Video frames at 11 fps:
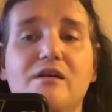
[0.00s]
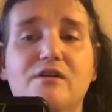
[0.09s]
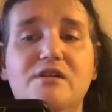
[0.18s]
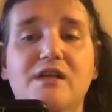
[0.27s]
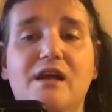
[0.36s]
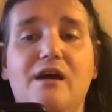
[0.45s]

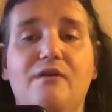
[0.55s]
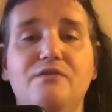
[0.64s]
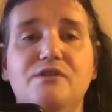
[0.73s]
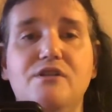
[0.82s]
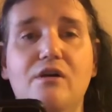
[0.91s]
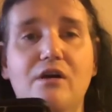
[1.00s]

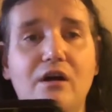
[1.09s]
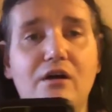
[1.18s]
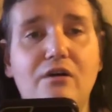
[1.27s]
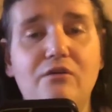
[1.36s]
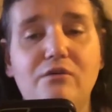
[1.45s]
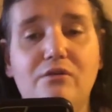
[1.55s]
yourselves, your
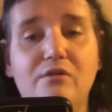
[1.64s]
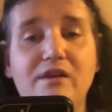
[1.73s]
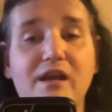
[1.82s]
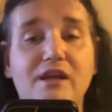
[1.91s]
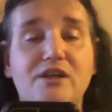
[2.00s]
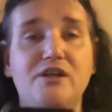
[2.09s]
own
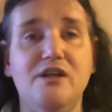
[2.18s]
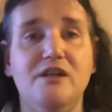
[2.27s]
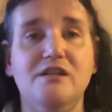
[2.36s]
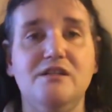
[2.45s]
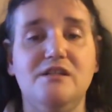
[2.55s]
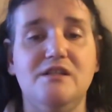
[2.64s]

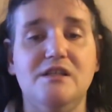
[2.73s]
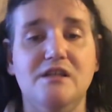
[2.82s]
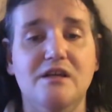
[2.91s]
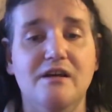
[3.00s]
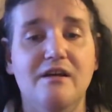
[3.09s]
creations,